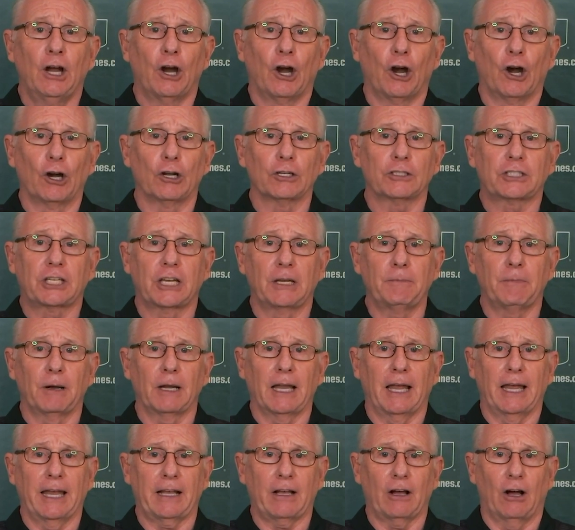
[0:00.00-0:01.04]
Earl
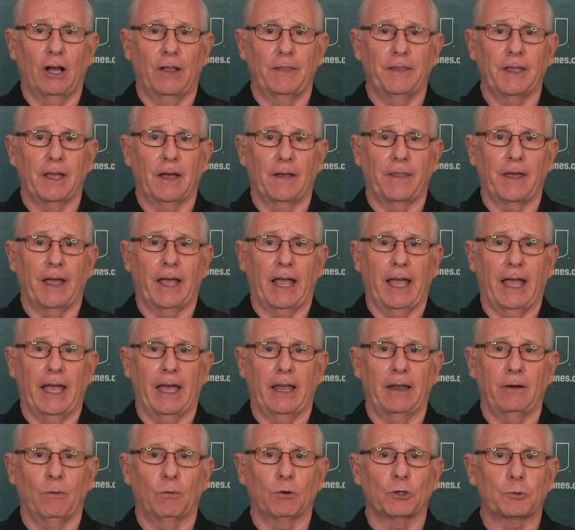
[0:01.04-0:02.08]
Timberlake, on the other
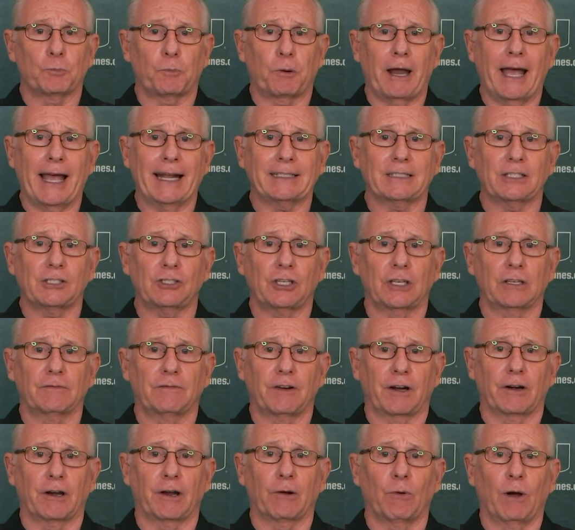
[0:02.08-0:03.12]
hand, was practicing
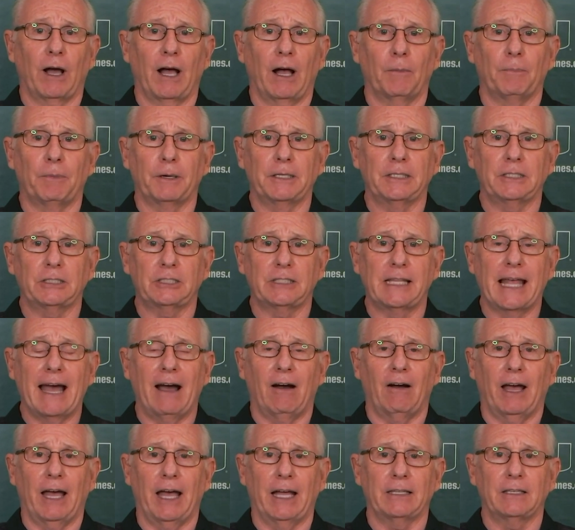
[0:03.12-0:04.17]
very well, but he's
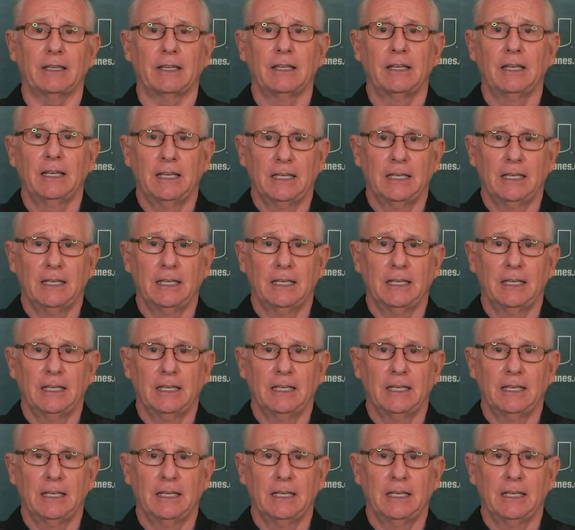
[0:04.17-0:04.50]
now had